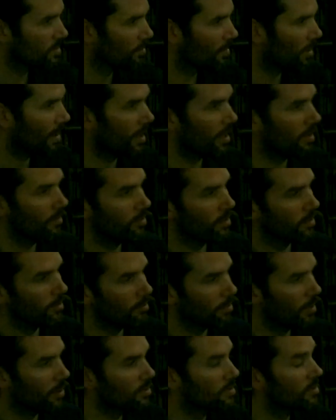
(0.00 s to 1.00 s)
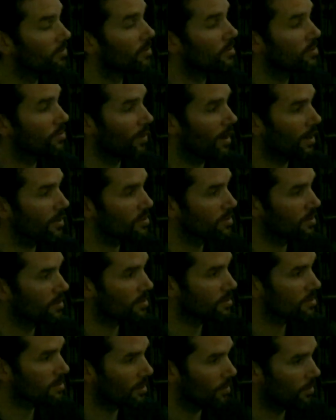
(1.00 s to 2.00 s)
and behaviour or modes of interaction
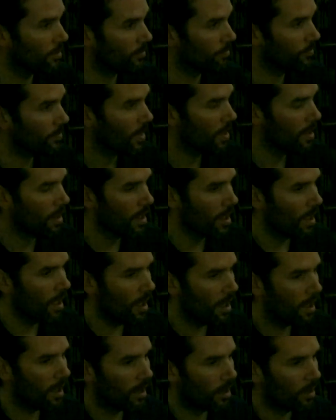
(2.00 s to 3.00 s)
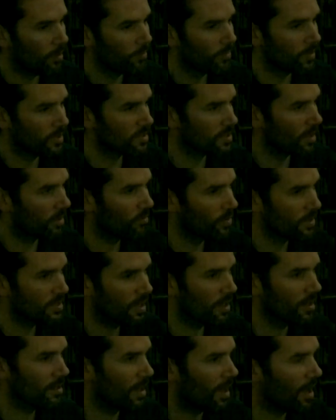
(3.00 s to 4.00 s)
and so on. And so if we
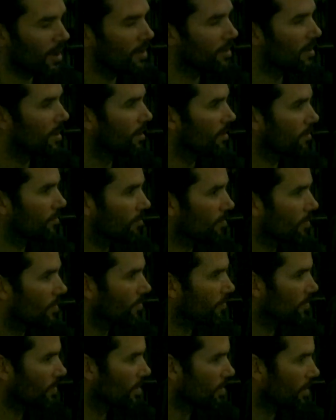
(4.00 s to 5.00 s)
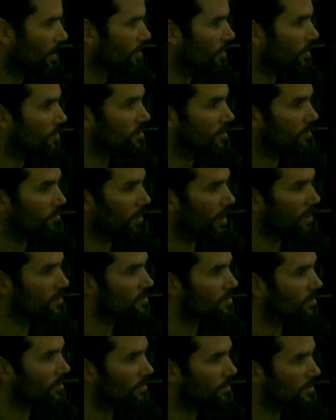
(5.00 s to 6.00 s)
take that idea, that notion of
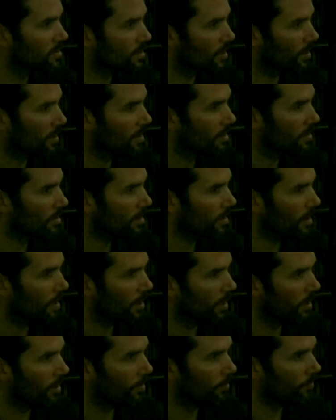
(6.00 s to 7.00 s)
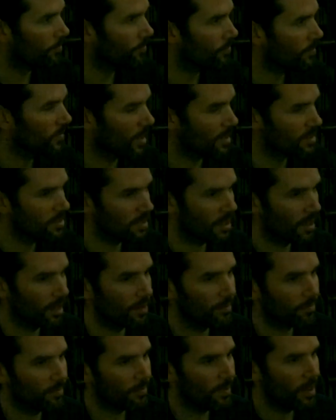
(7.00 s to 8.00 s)
mainstream design, let's say
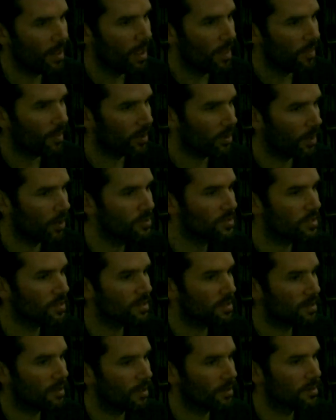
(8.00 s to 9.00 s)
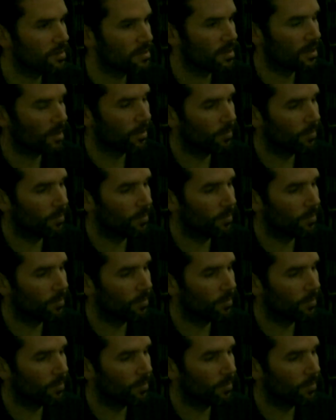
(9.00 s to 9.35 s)
the closest that